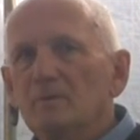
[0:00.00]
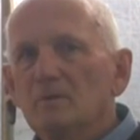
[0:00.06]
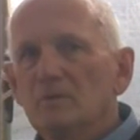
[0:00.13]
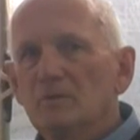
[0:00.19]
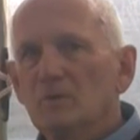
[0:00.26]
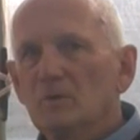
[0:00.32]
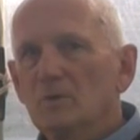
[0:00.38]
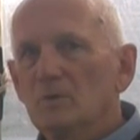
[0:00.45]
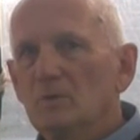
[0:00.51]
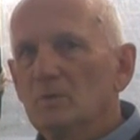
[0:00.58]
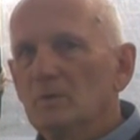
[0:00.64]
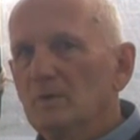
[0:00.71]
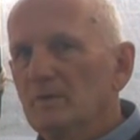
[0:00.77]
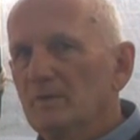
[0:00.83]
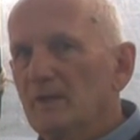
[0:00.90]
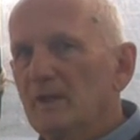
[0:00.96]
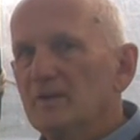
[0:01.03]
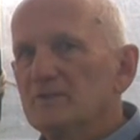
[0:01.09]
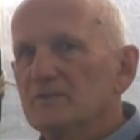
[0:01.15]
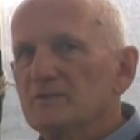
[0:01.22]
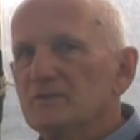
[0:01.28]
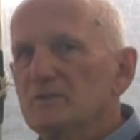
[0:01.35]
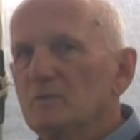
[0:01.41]
through
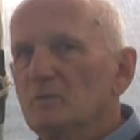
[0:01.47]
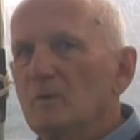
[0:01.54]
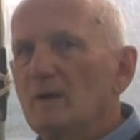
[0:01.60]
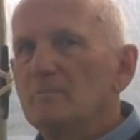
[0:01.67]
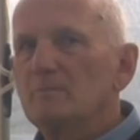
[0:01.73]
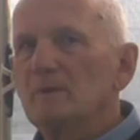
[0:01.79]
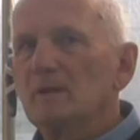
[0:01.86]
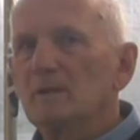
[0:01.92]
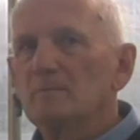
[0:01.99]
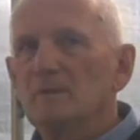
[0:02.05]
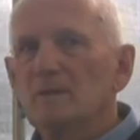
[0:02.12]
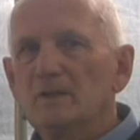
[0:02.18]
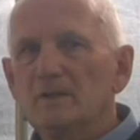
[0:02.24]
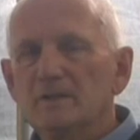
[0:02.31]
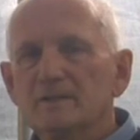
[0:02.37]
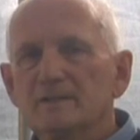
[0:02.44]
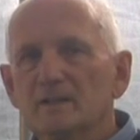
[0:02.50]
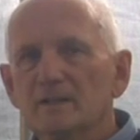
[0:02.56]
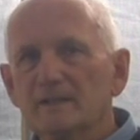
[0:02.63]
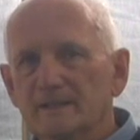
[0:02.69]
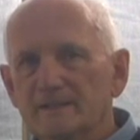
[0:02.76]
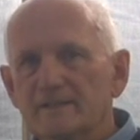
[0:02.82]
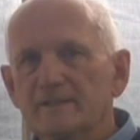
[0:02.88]
thousands of 1 millimetre
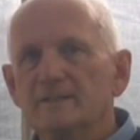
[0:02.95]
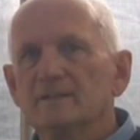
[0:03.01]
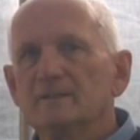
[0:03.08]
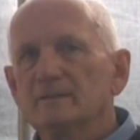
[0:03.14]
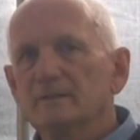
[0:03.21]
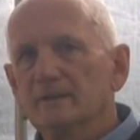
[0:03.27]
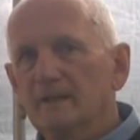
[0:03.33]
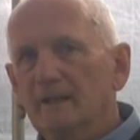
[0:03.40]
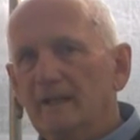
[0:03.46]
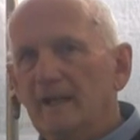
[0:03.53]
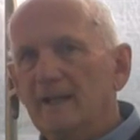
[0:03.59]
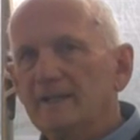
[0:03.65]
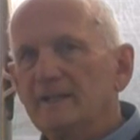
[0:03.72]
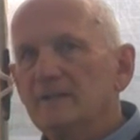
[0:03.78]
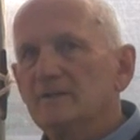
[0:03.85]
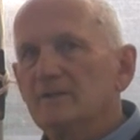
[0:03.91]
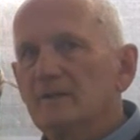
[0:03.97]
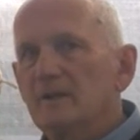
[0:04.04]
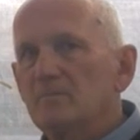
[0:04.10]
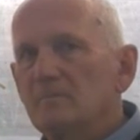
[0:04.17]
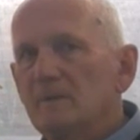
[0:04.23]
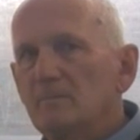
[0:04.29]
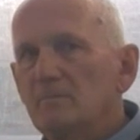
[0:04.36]
slits that are cut into
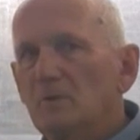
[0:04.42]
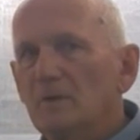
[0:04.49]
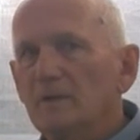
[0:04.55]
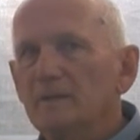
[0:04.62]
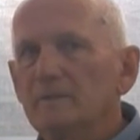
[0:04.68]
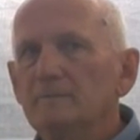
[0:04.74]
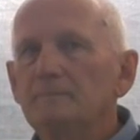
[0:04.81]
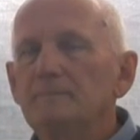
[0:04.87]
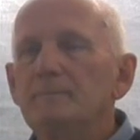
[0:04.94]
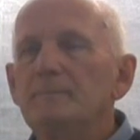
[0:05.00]
that membrane,